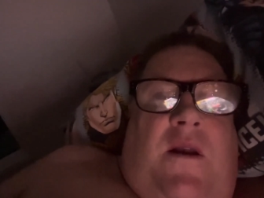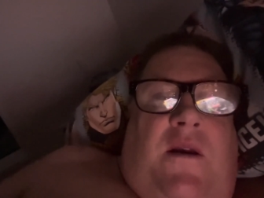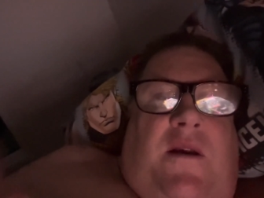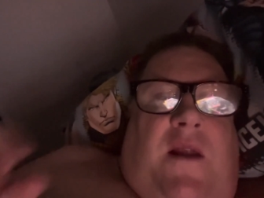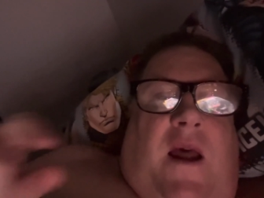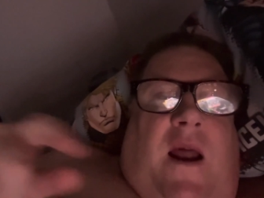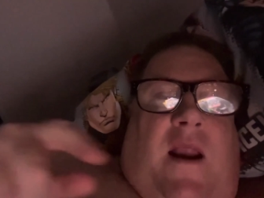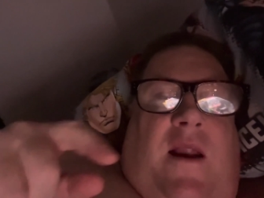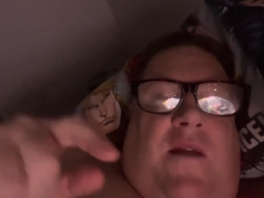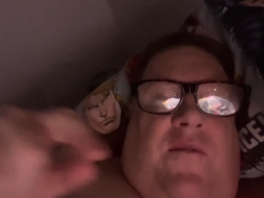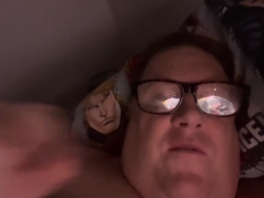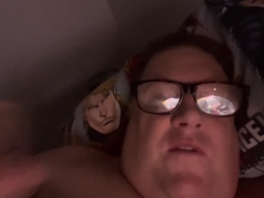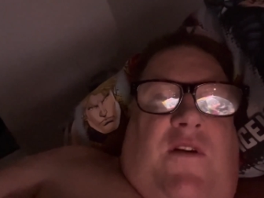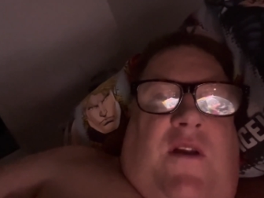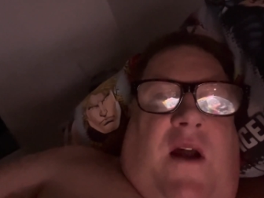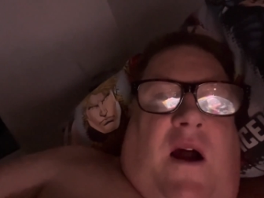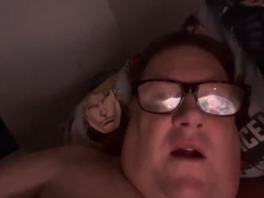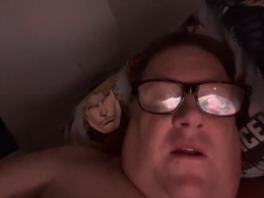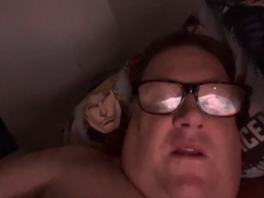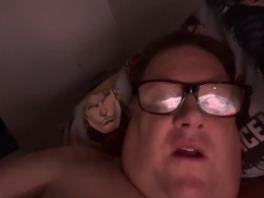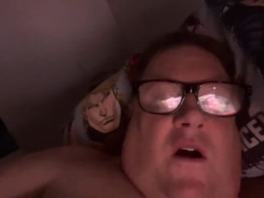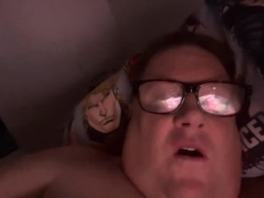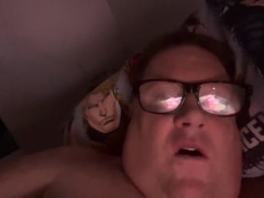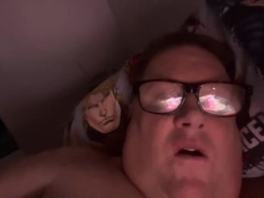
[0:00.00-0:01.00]
Dad even
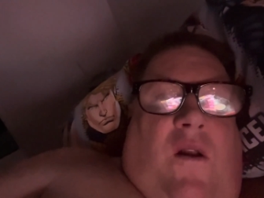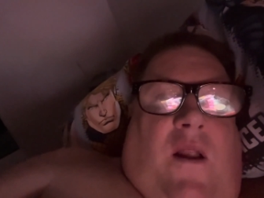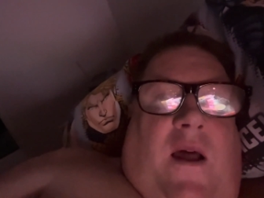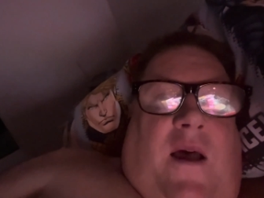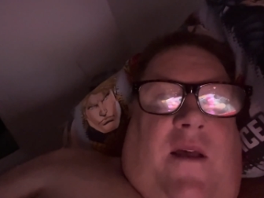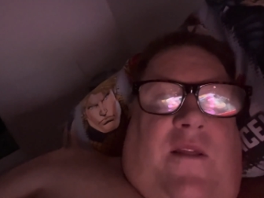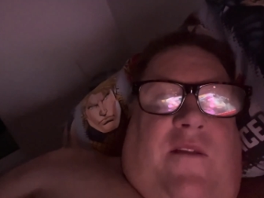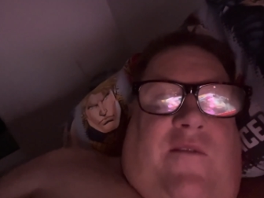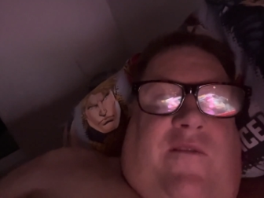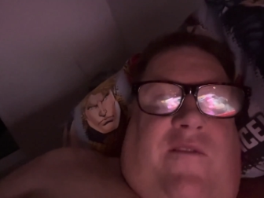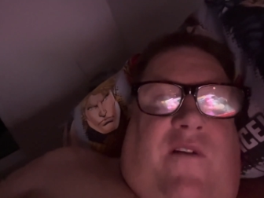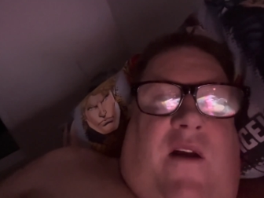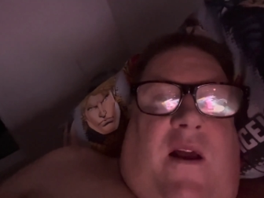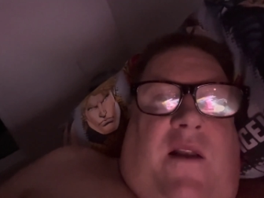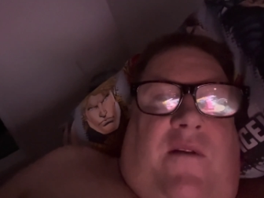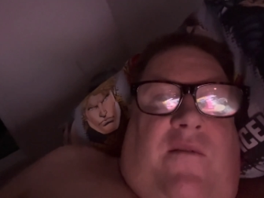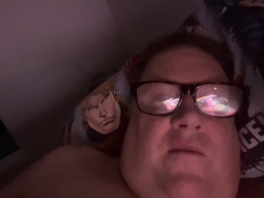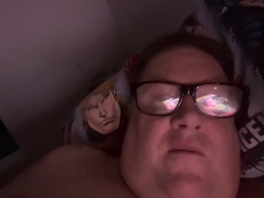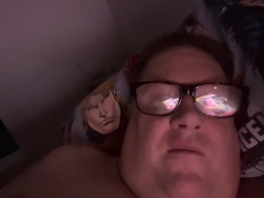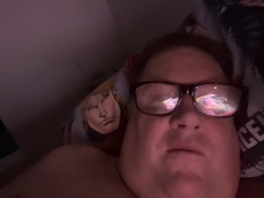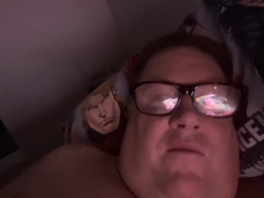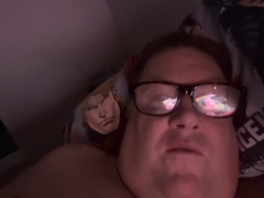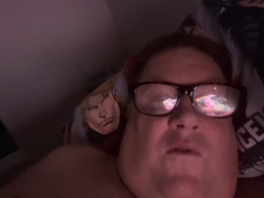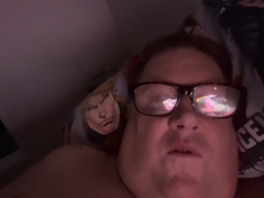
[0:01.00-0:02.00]
dug the hole out the front
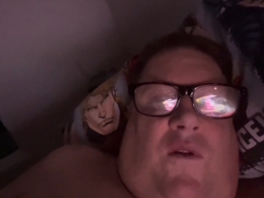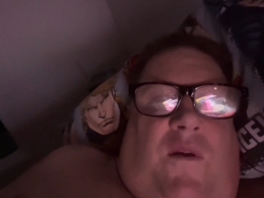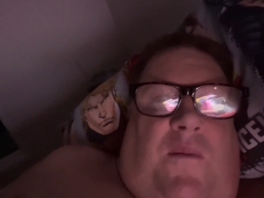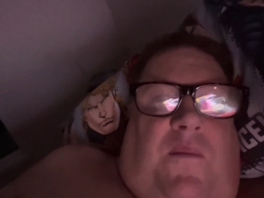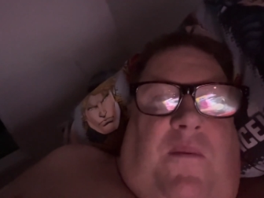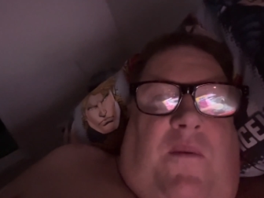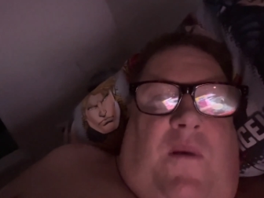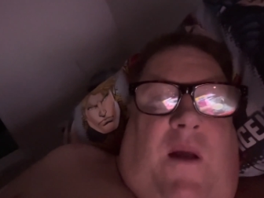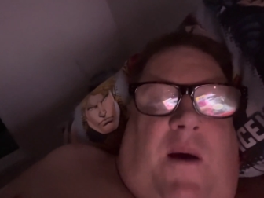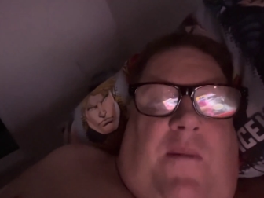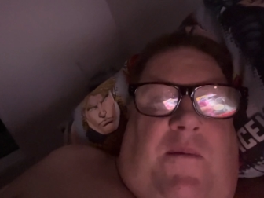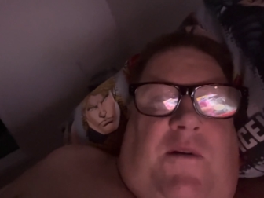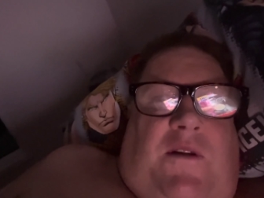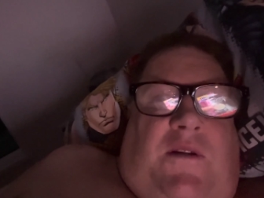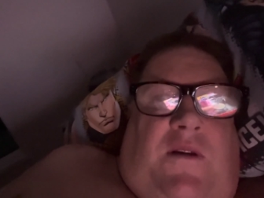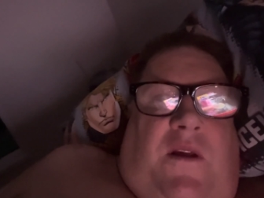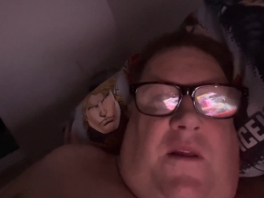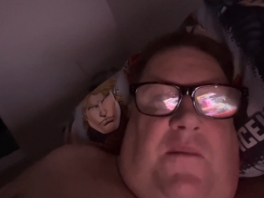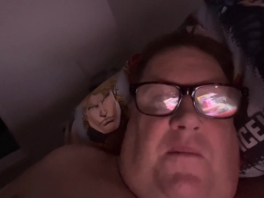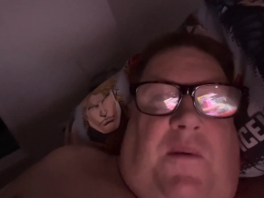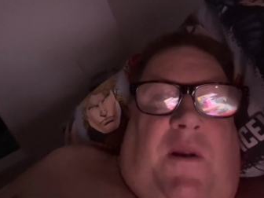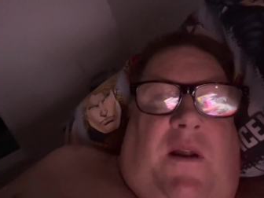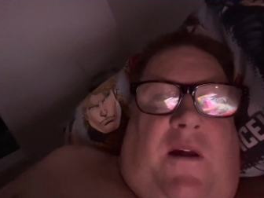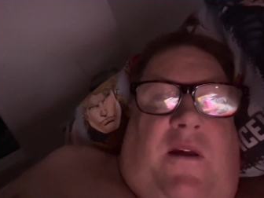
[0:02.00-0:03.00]
for the plumbers, I
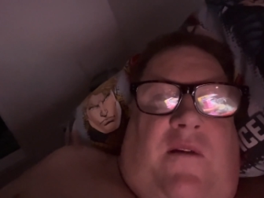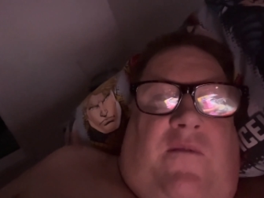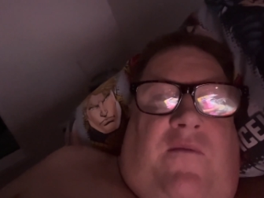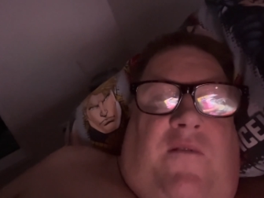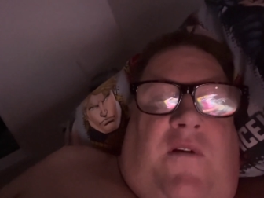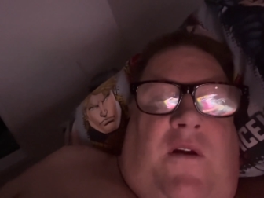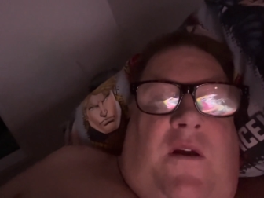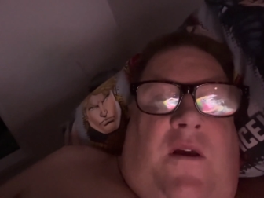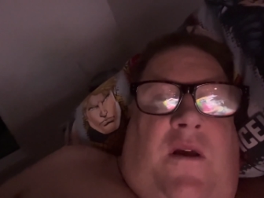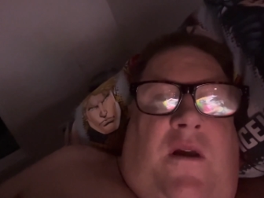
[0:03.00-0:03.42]
believe,